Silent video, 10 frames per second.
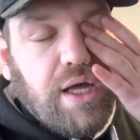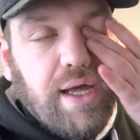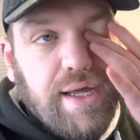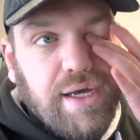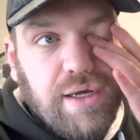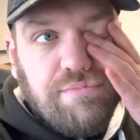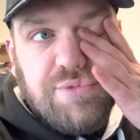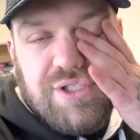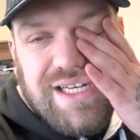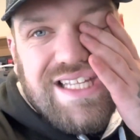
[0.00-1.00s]

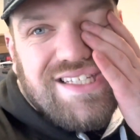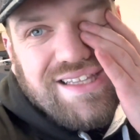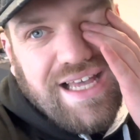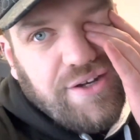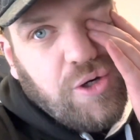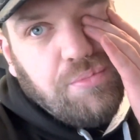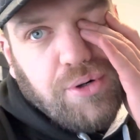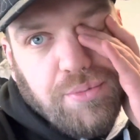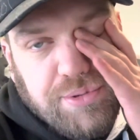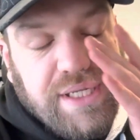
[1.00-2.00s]
So I need to line it up
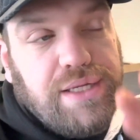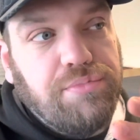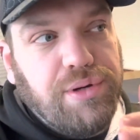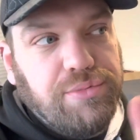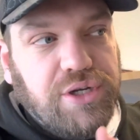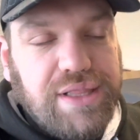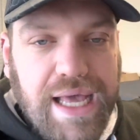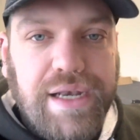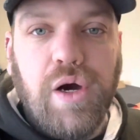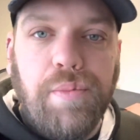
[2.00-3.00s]
properly, but I'm going to
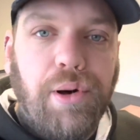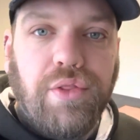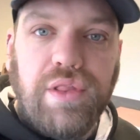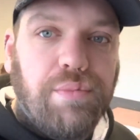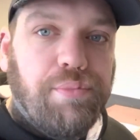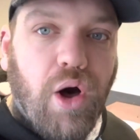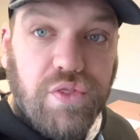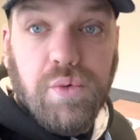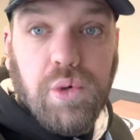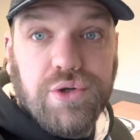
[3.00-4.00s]
line it up on
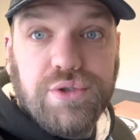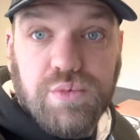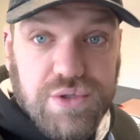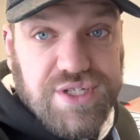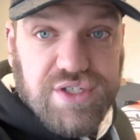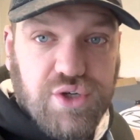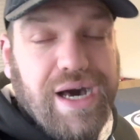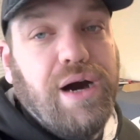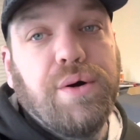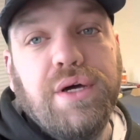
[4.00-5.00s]
the wood once it's cut
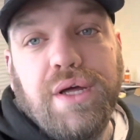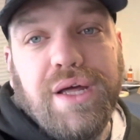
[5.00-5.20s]
out.